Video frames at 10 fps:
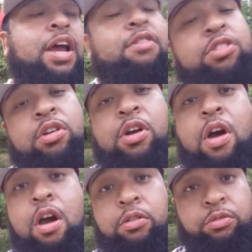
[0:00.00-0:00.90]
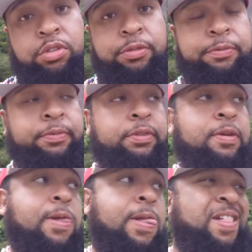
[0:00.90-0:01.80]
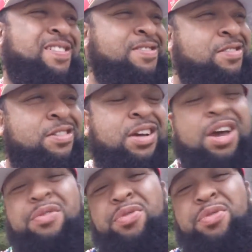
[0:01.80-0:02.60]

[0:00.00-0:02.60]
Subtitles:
Arizona Cardinals. I